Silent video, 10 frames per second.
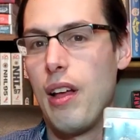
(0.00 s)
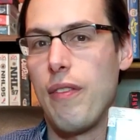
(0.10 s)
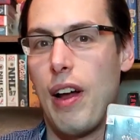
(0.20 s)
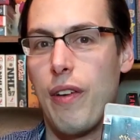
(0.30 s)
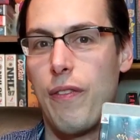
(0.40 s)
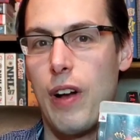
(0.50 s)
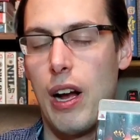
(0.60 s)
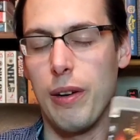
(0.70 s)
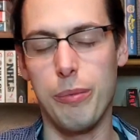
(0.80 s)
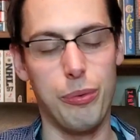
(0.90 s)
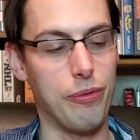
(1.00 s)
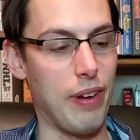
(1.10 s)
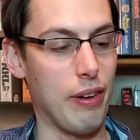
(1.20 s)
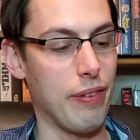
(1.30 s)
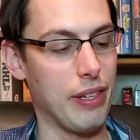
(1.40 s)
Final, uh,
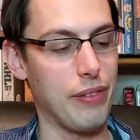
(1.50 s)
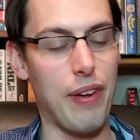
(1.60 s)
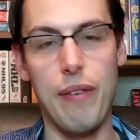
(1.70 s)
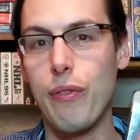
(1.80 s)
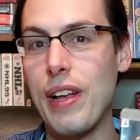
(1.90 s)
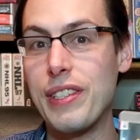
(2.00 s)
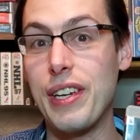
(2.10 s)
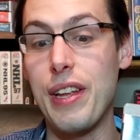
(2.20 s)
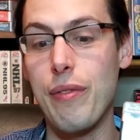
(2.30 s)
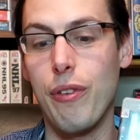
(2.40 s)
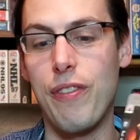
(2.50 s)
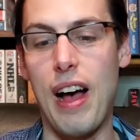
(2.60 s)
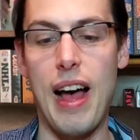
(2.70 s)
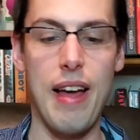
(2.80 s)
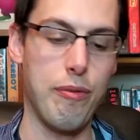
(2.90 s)
Final Fantasy five. Resident Evil
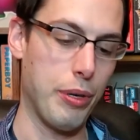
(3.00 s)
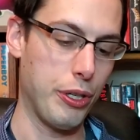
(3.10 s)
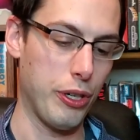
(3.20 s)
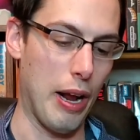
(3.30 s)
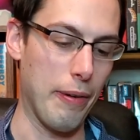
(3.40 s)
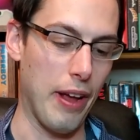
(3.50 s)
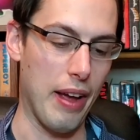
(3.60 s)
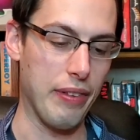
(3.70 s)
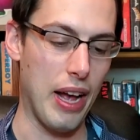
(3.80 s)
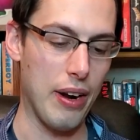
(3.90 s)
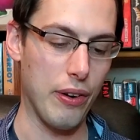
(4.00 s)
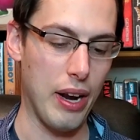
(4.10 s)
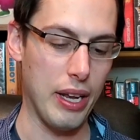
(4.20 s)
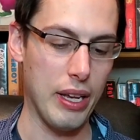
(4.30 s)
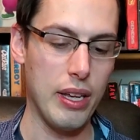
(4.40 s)
five, pretty sure I, I've got
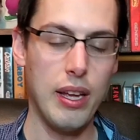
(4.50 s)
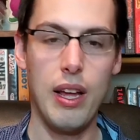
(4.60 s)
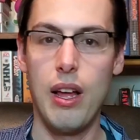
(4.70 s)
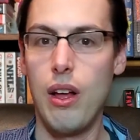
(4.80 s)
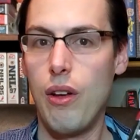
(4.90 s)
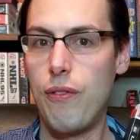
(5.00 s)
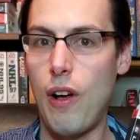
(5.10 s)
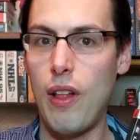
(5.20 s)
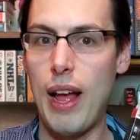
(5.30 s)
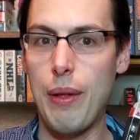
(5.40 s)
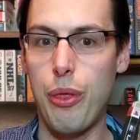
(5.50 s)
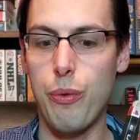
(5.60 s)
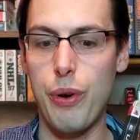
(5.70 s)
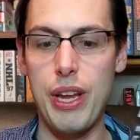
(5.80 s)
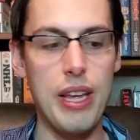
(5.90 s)
already. Fallout
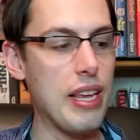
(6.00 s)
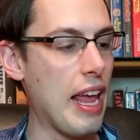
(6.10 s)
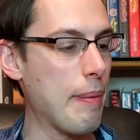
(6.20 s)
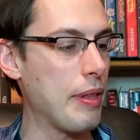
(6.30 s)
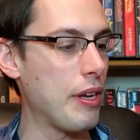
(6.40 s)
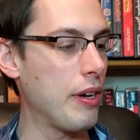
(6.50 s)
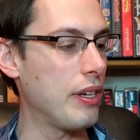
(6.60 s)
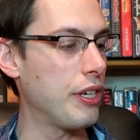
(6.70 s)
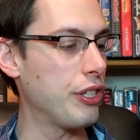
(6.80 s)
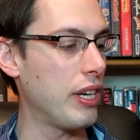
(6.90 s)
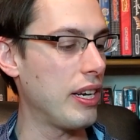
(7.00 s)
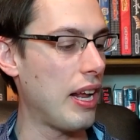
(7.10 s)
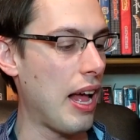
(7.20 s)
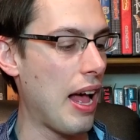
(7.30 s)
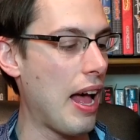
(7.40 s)
three Game of the Year Edition.
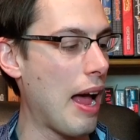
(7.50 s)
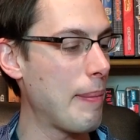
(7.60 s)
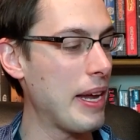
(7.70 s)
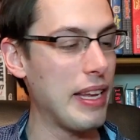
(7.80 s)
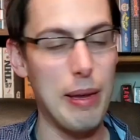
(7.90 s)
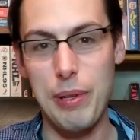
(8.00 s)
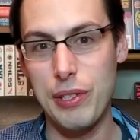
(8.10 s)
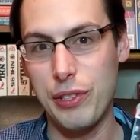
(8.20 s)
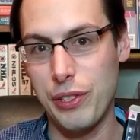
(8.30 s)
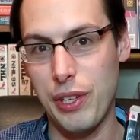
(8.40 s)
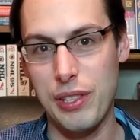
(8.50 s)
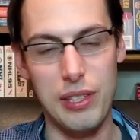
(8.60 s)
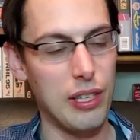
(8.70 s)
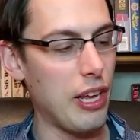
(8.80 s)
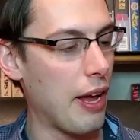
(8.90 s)
Uh, I might keep this just
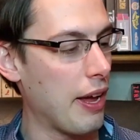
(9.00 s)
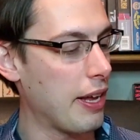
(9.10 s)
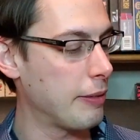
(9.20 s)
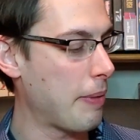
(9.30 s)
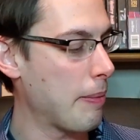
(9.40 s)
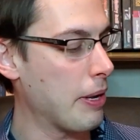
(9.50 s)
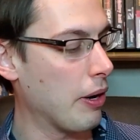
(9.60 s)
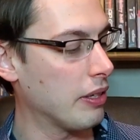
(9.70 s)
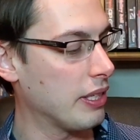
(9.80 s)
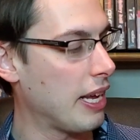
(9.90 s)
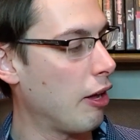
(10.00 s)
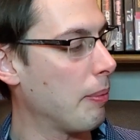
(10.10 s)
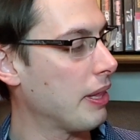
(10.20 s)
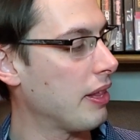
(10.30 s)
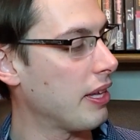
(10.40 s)
because uh, it may be hard to tell,
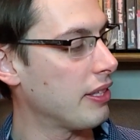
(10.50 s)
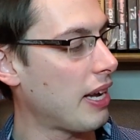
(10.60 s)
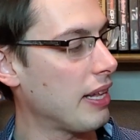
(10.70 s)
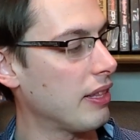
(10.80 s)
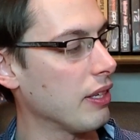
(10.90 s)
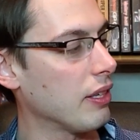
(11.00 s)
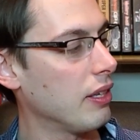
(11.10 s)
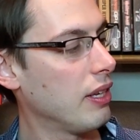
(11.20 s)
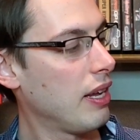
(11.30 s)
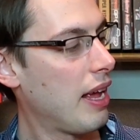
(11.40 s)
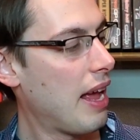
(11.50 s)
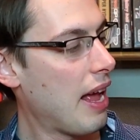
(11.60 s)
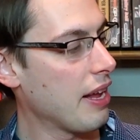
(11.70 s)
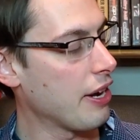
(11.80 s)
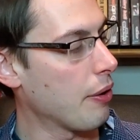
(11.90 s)
but the, it's got the...
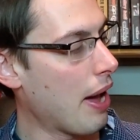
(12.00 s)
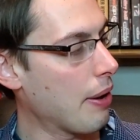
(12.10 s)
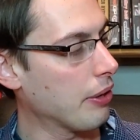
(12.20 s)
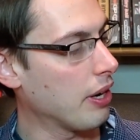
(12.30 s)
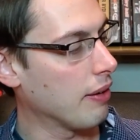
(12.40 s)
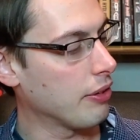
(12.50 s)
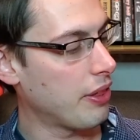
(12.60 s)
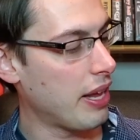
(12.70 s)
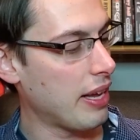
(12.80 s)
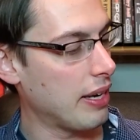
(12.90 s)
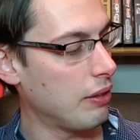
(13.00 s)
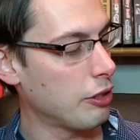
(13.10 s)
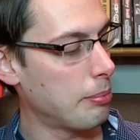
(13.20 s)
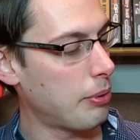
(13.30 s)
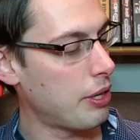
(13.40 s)
you know, outer cover thing, and it
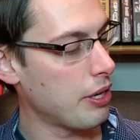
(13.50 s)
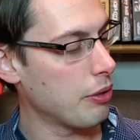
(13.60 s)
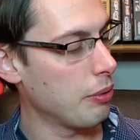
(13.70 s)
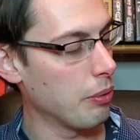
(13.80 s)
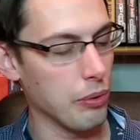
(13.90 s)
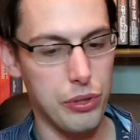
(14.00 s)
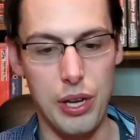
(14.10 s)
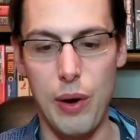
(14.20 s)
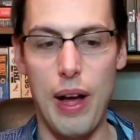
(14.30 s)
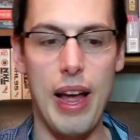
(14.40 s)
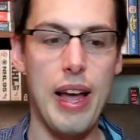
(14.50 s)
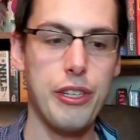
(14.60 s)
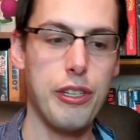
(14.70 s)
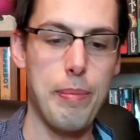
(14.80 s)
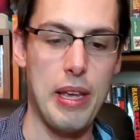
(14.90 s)
looks pretty cool, so I
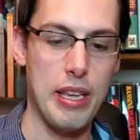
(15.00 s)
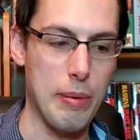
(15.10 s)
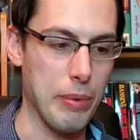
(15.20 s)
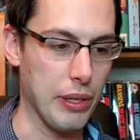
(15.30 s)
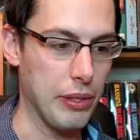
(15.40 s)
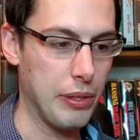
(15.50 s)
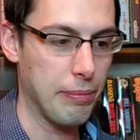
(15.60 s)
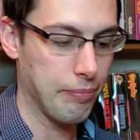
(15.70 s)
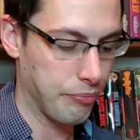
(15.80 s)
actually may keep this.